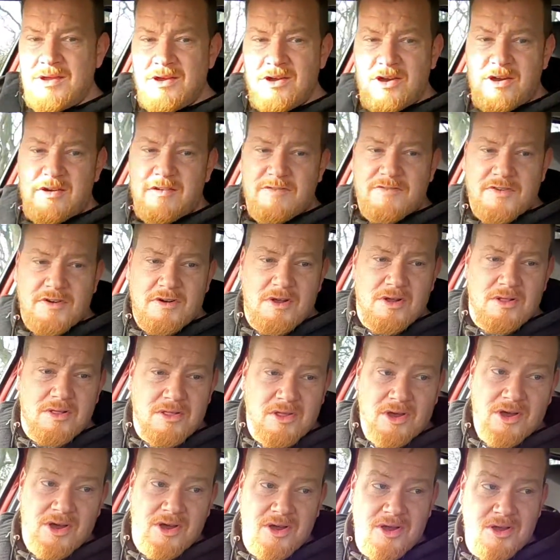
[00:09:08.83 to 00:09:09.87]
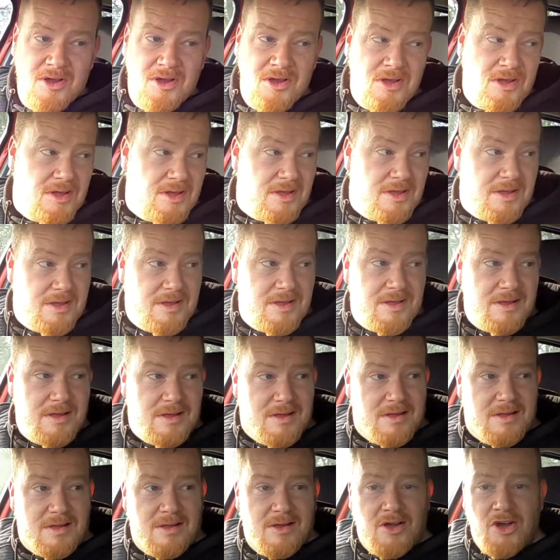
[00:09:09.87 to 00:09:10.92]
Overall though,
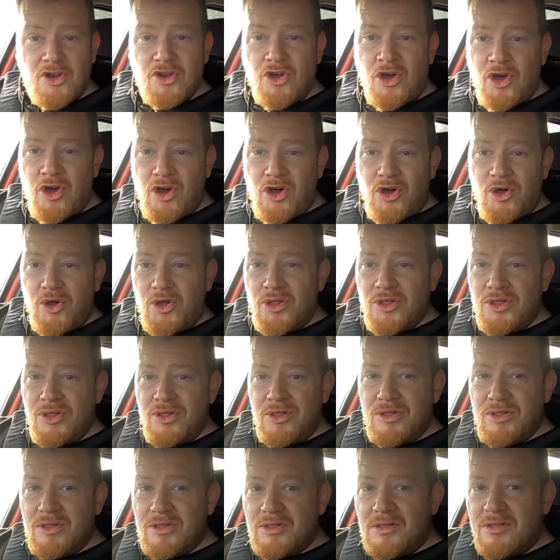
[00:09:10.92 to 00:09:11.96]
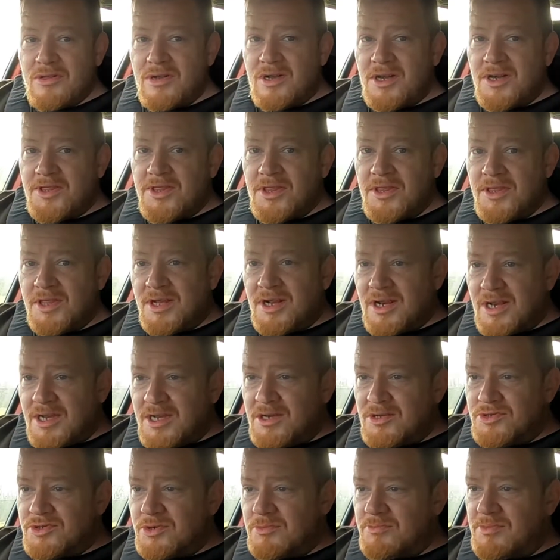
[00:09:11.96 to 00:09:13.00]
on a whole, I think the
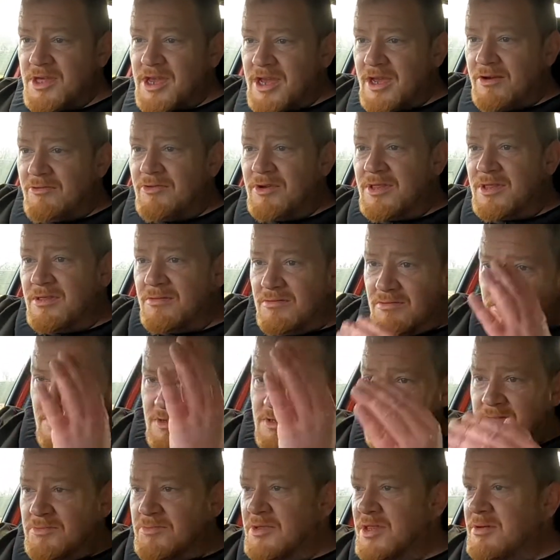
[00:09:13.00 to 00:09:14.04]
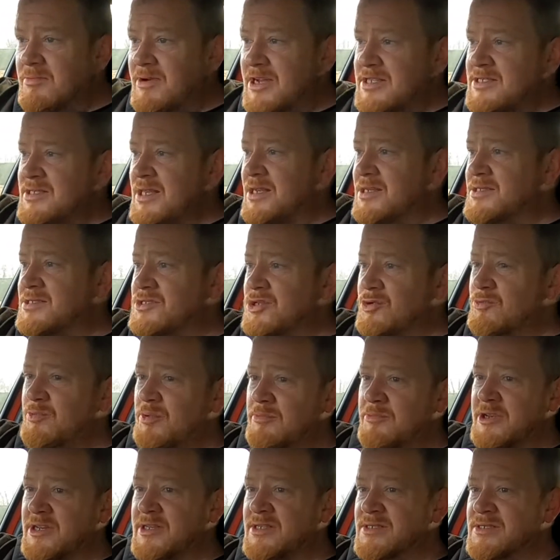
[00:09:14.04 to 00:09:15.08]
Clio's up there with some of the best selling Super
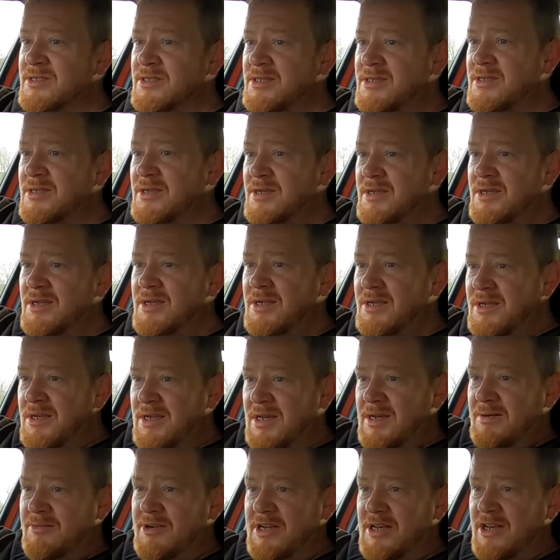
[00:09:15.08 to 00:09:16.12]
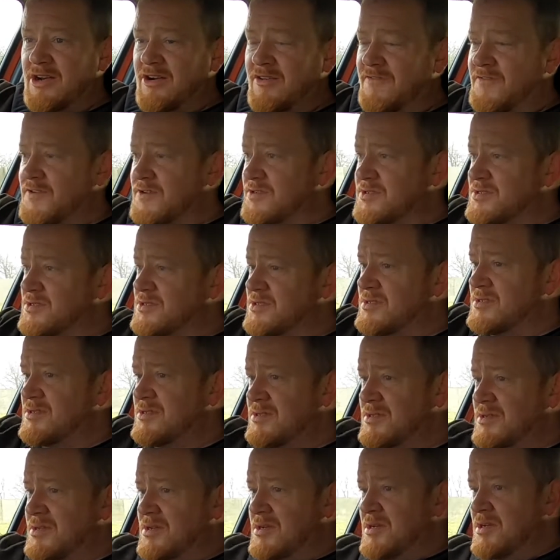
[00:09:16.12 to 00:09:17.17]
Minis. I mean, it offers
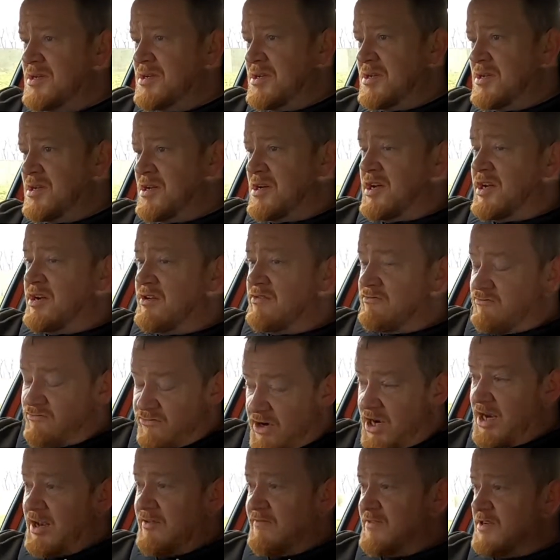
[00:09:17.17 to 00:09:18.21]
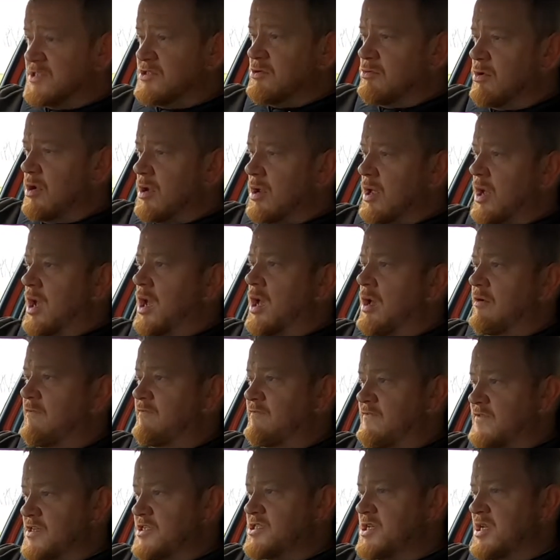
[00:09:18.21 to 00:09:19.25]
really
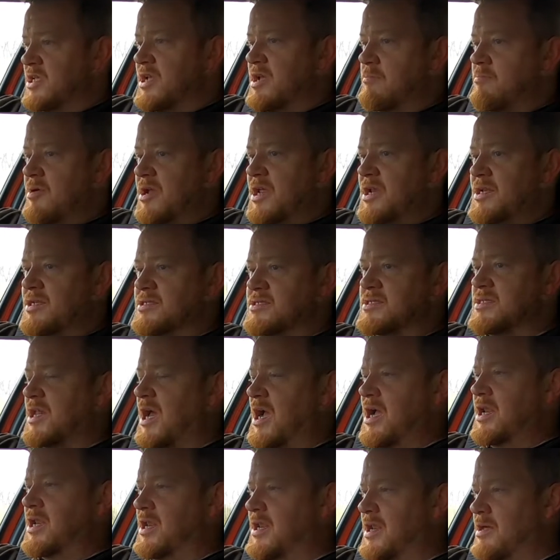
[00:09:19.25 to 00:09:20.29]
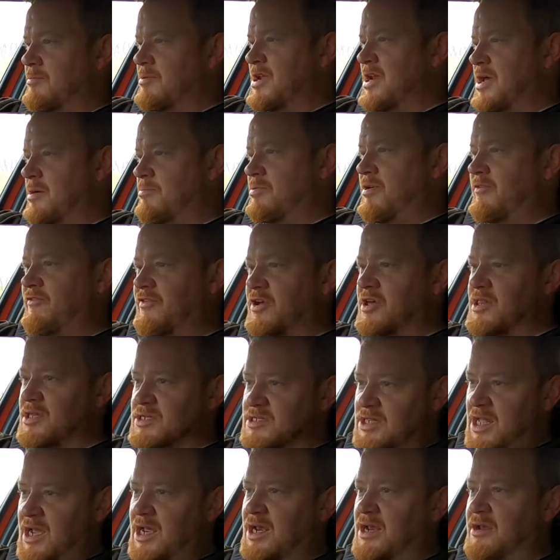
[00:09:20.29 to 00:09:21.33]
visually appealing styling. I mean, I prefer the
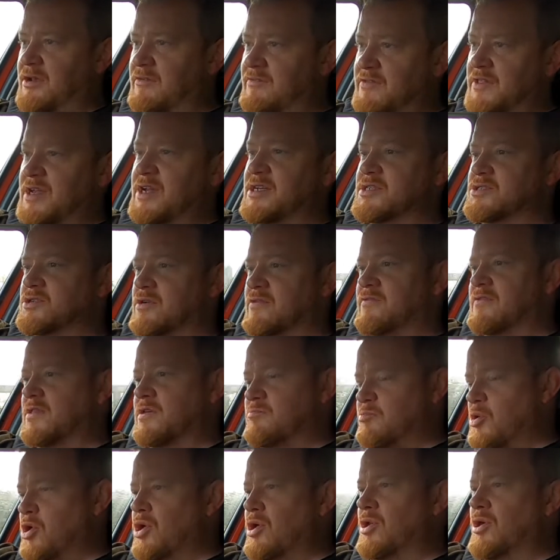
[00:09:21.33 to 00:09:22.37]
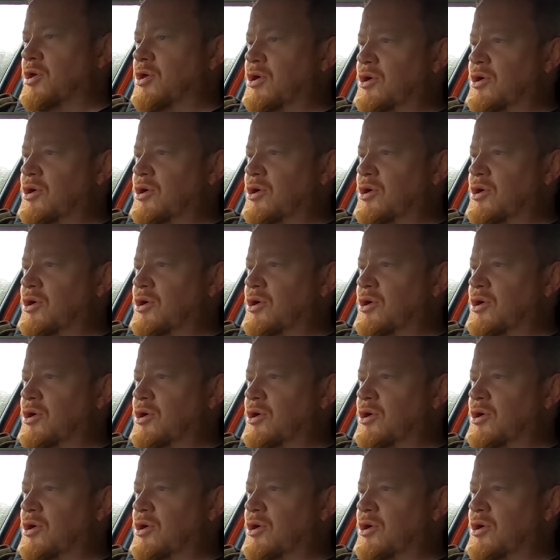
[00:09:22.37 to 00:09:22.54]
styling of this over the Polo.